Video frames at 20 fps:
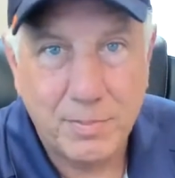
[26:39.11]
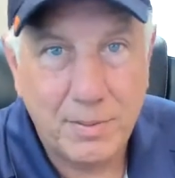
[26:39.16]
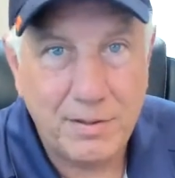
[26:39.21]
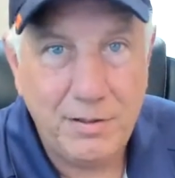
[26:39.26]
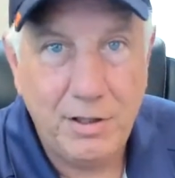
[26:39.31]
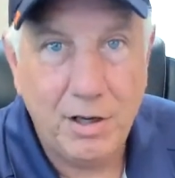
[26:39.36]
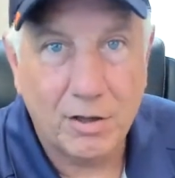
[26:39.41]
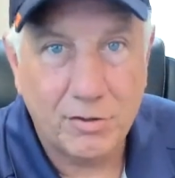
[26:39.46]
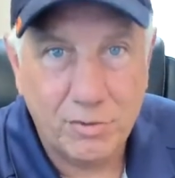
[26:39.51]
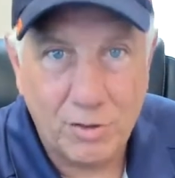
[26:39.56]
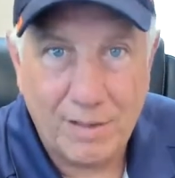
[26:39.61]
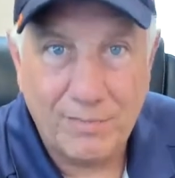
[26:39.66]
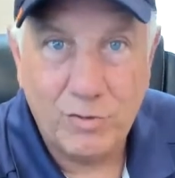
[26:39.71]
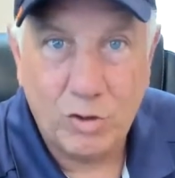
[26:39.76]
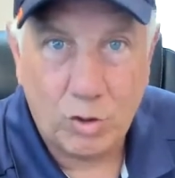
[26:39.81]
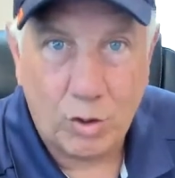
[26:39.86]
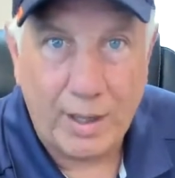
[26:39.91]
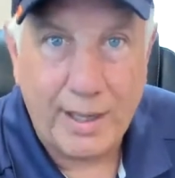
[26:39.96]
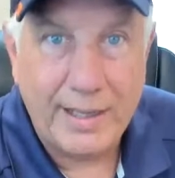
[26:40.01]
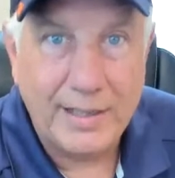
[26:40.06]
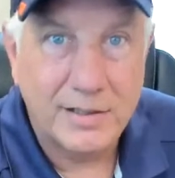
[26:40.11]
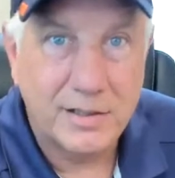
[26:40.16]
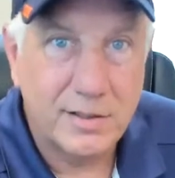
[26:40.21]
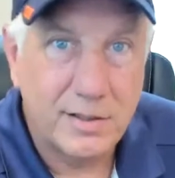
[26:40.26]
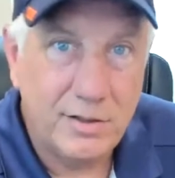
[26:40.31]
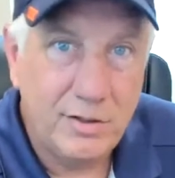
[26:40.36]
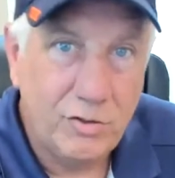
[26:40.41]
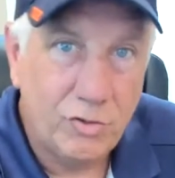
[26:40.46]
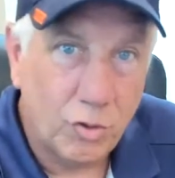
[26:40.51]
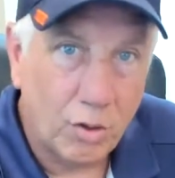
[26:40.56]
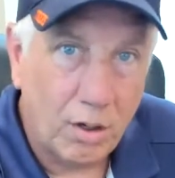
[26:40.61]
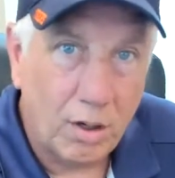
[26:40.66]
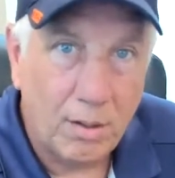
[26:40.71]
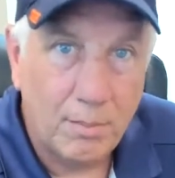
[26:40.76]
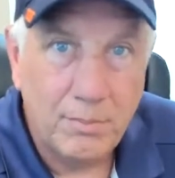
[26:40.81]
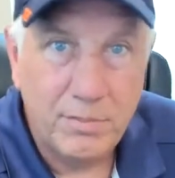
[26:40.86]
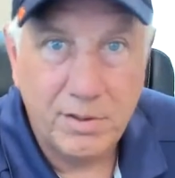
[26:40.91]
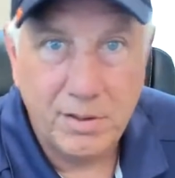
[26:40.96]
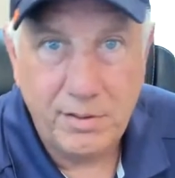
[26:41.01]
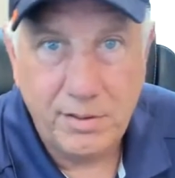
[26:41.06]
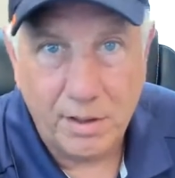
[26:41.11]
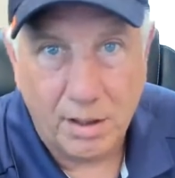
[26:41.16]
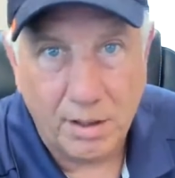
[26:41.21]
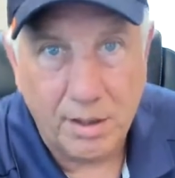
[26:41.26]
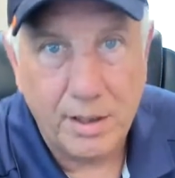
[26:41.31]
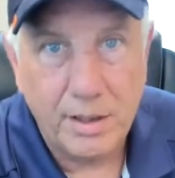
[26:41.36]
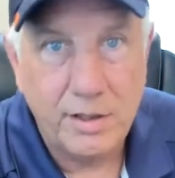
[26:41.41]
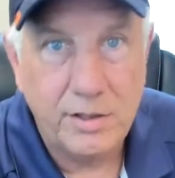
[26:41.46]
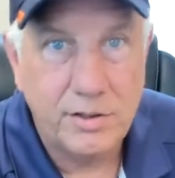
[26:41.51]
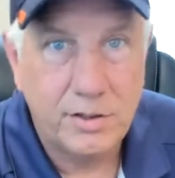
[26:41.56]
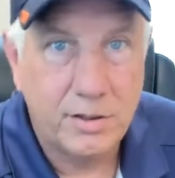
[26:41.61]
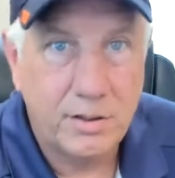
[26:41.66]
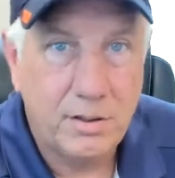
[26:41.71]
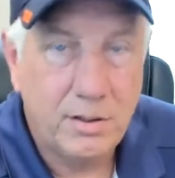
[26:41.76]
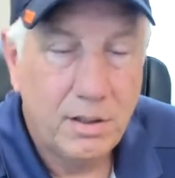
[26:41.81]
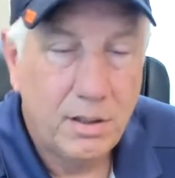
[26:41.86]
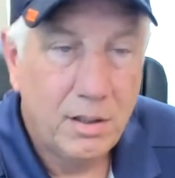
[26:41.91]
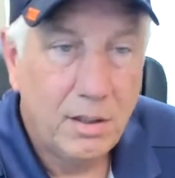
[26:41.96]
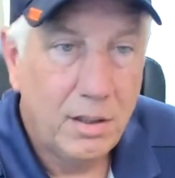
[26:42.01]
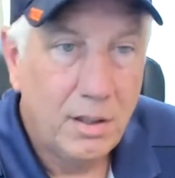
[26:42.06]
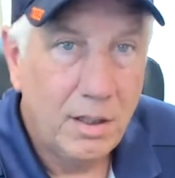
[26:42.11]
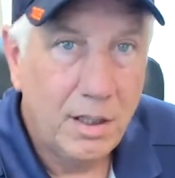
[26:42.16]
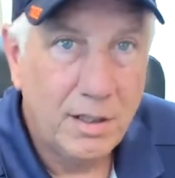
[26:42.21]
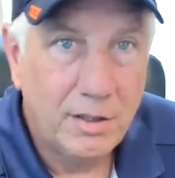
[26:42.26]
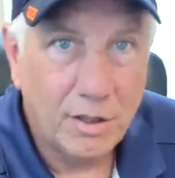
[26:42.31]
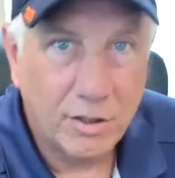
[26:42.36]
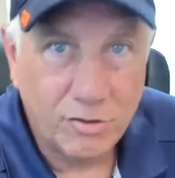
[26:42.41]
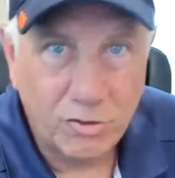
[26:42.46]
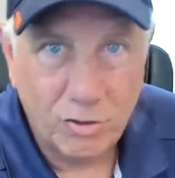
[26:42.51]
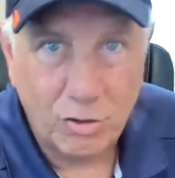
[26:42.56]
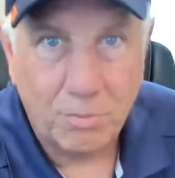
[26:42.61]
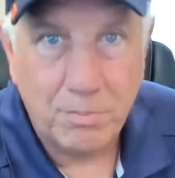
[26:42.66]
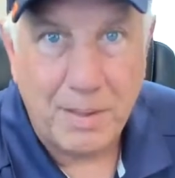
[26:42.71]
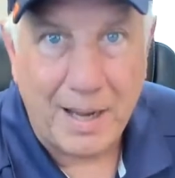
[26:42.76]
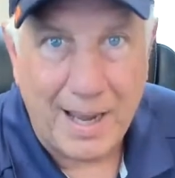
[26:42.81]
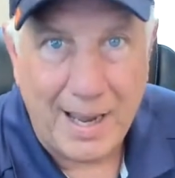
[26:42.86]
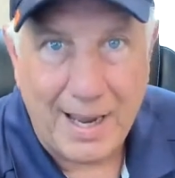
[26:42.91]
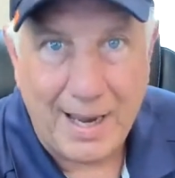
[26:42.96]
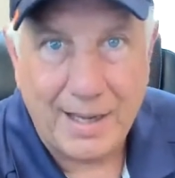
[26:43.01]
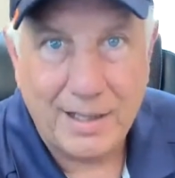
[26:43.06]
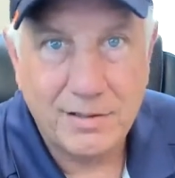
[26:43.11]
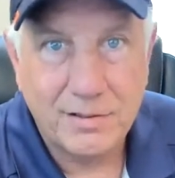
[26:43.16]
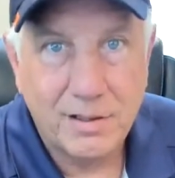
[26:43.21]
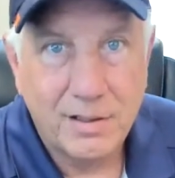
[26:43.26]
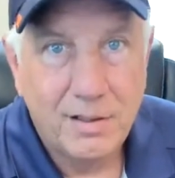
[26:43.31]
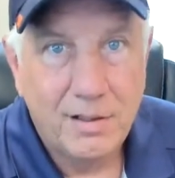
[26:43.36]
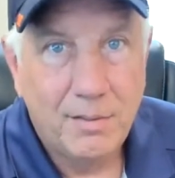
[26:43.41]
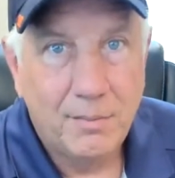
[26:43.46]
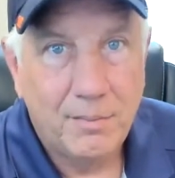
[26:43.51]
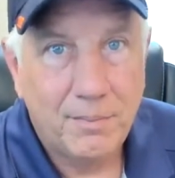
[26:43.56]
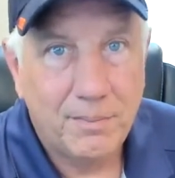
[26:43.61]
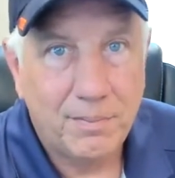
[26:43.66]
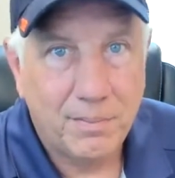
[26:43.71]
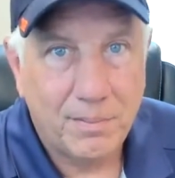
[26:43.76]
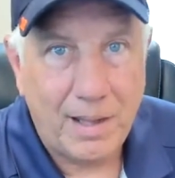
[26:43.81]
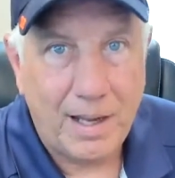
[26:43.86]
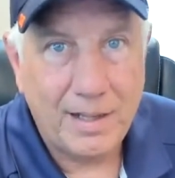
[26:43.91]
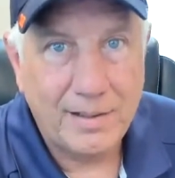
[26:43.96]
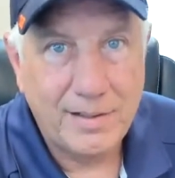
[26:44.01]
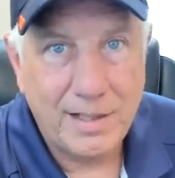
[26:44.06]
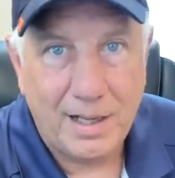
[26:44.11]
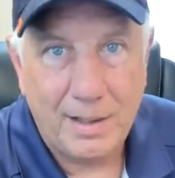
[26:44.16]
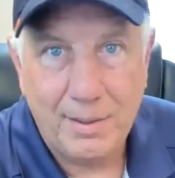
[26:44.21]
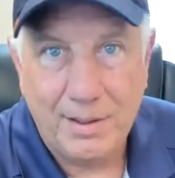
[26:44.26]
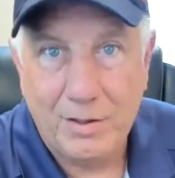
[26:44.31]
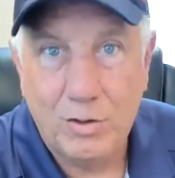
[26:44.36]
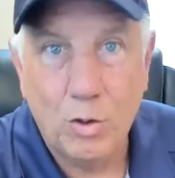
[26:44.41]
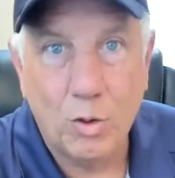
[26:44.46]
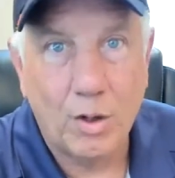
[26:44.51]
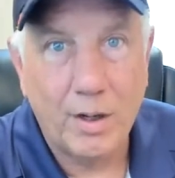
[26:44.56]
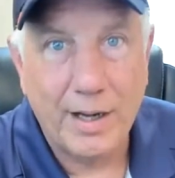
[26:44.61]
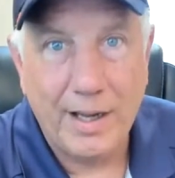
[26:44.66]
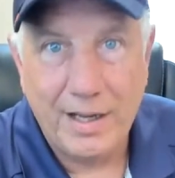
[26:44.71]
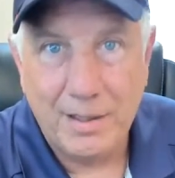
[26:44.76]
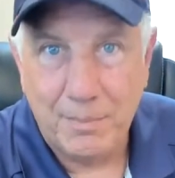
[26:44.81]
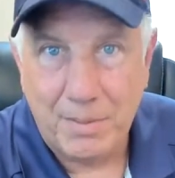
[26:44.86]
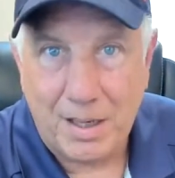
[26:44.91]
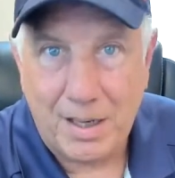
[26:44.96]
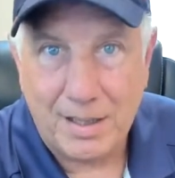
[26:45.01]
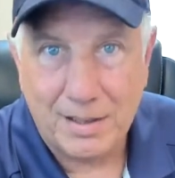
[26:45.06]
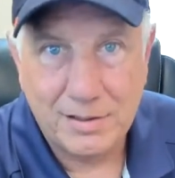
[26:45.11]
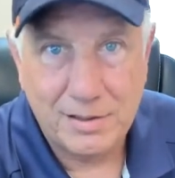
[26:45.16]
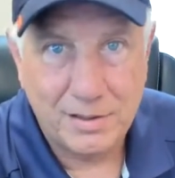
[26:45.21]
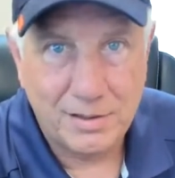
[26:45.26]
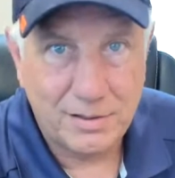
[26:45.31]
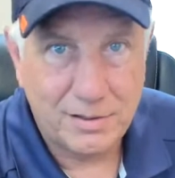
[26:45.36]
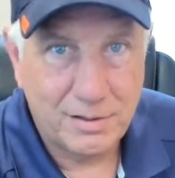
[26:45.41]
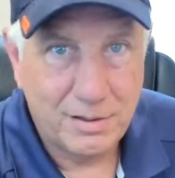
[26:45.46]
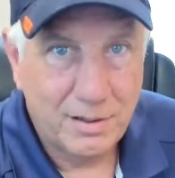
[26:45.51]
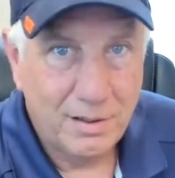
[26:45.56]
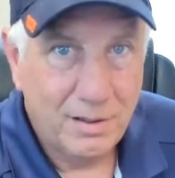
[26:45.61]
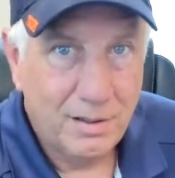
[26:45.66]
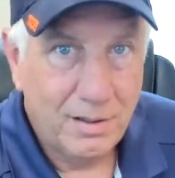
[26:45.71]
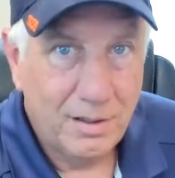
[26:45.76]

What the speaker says: But you also have crates and drums and dunnage and industrial bags, a lot of time, and corrugated boxes.